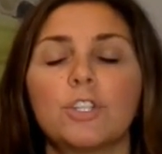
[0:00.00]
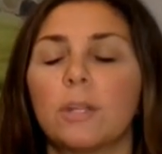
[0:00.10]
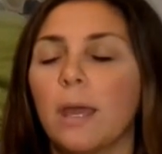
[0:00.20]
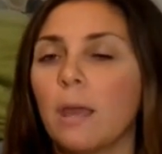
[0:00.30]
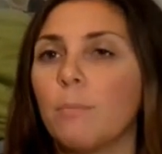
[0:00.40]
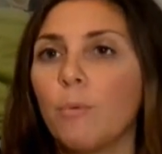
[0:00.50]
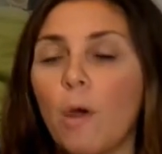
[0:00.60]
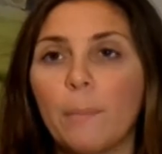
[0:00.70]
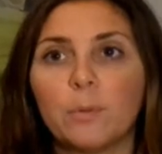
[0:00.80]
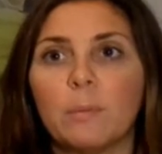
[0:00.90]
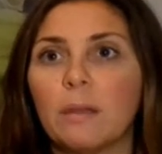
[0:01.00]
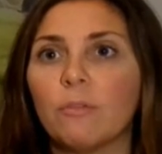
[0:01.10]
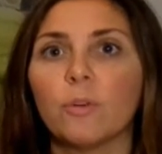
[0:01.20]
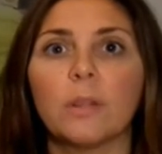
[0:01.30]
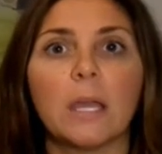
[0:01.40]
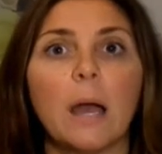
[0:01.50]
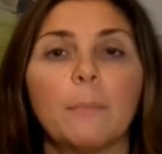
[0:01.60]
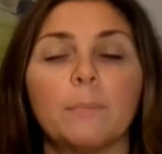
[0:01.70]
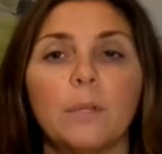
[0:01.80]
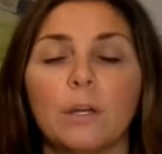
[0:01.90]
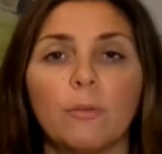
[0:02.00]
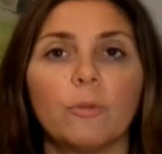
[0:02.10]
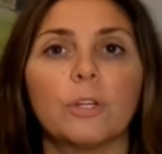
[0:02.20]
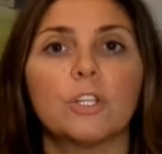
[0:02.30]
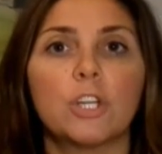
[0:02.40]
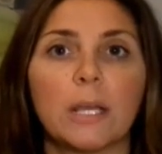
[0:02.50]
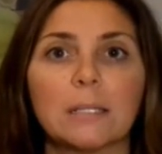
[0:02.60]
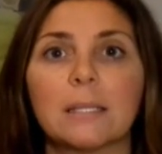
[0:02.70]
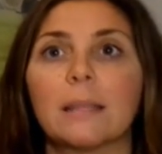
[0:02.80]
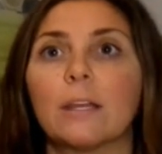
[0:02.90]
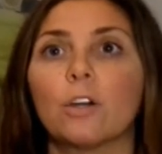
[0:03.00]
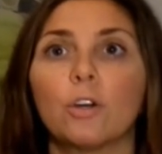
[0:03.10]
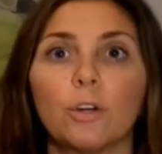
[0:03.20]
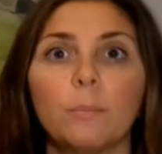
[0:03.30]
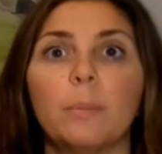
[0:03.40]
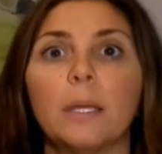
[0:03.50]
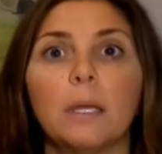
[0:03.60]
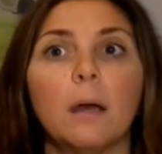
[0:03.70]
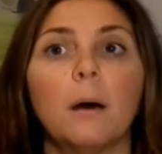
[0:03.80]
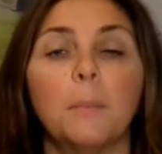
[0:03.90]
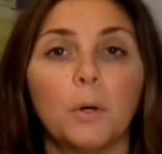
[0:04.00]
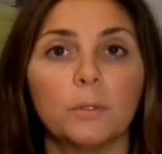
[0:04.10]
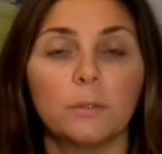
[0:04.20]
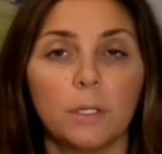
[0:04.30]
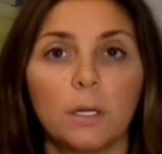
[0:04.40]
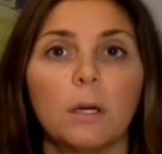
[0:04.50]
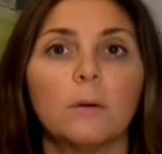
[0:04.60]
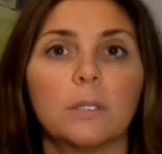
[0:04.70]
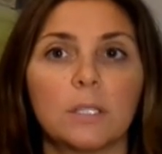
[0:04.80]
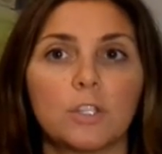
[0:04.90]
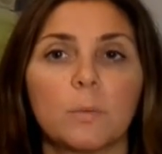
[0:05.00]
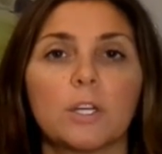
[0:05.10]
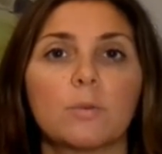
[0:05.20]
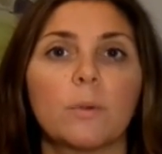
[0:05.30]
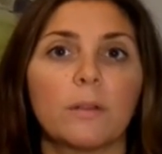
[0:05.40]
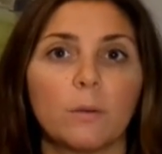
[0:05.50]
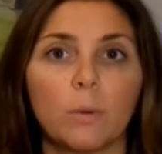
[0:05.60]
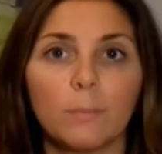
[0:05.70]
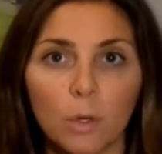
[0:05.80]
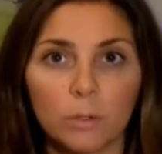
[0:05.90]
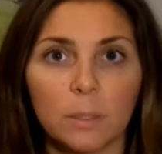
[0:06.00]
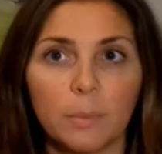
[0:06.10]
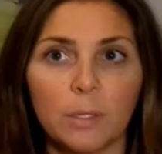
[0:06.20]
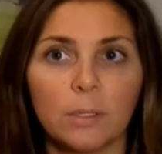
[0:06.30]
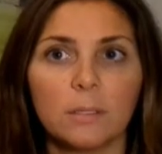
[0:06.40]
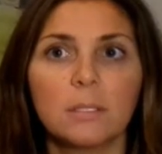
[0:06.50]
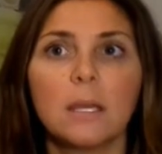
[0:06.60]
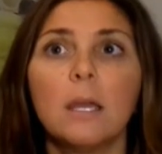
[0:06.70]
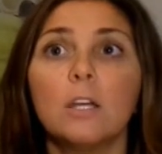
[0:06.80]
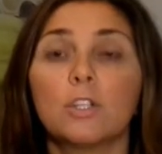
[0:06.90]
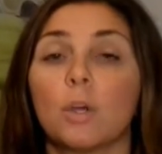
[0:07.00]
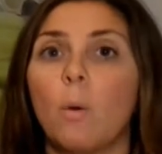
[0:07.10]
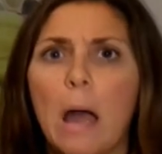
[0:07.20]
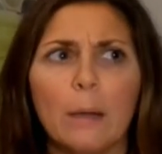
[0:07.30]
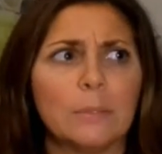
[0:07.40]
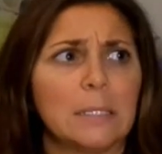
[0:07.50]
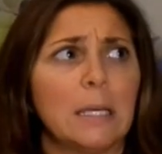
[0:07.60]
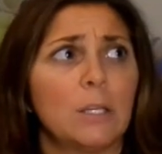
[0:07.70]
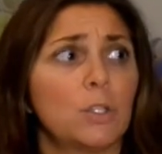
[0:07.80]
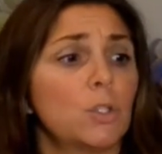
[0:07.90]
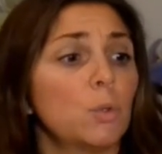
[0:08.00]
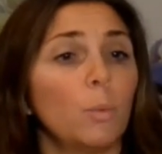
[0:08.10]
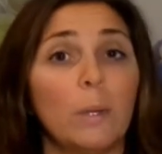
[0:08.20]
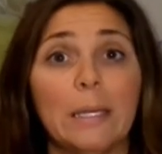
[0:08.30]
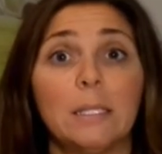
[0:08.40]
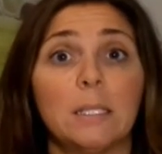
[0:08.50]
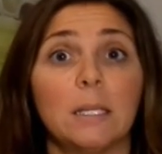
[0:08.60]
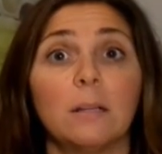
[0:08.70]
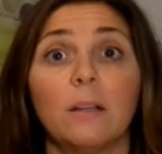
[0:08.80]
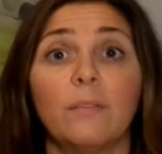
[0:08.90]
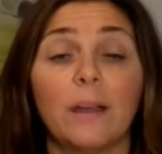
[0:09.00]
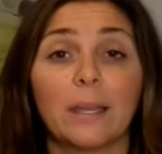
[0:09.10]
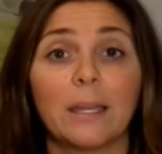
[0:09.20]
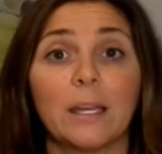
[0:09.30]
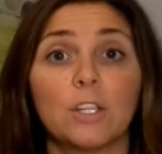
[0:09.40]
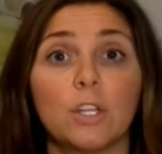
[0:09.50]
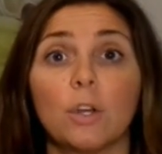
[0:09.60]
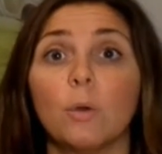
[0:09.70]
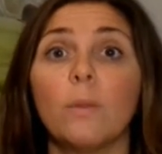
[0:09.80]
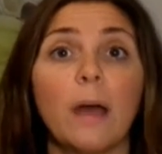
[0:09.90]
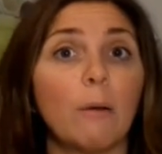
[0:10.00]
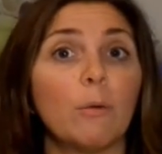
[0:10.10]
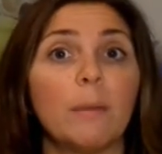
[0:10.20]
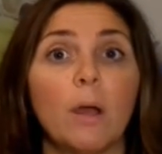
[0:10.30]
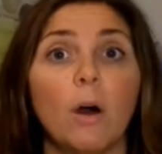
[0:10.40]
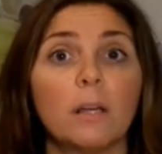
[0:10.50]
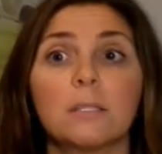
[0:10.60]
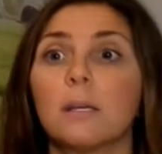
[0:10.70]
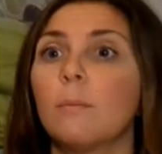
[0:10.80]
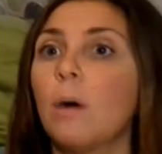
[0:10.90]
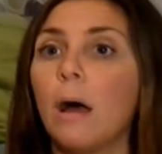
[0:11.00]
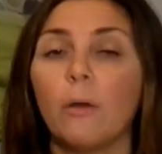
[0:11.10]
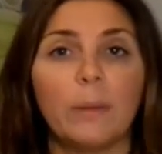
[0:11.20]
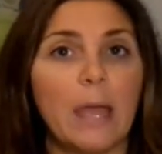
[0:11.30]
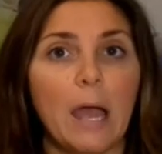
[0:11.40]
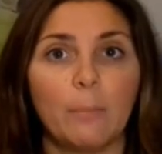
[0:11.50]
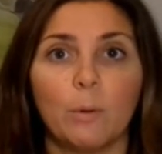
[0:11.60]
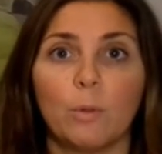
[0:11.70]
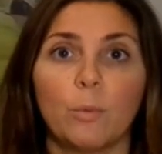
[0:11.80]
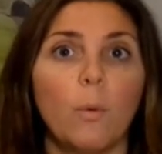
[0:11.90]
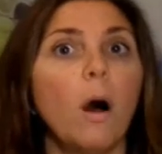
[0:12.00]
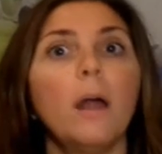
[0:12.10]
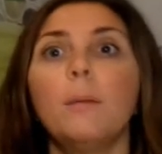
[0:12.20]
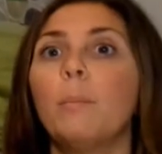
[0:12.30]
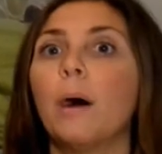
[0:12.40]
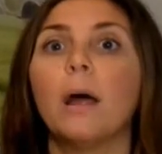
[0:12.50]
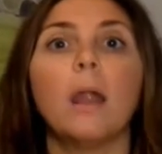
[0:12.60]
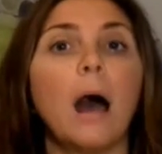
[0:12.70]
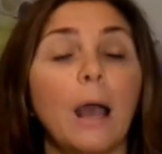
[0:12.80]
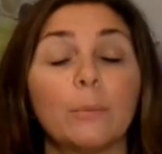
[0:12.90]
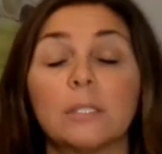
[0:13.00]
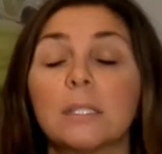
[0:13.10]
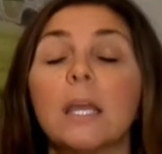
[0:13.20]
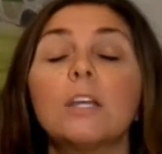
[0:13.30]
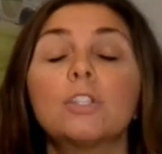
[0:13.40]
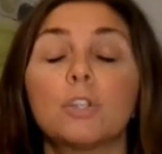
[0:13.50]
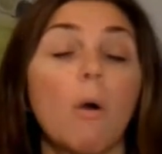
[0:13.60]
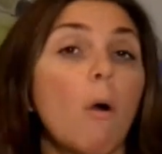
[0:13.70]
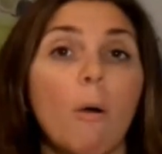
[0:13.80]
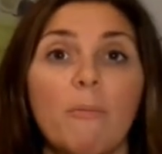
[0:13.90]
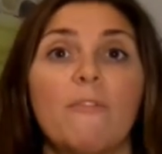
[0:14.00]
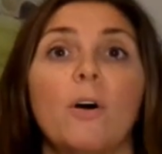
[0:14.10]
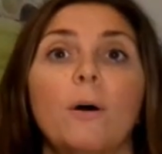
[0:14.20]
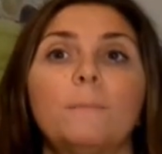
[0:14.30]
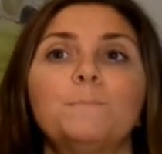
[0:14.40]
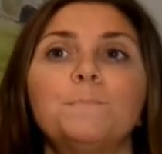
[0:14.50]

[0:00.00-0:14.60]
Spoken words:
They prepped me for for the chance that there could be a situation where there were multiples. So I was like, sweet deal. If I could get 2, that would be awesome. I'll be happy with 1, but I was so hopeful.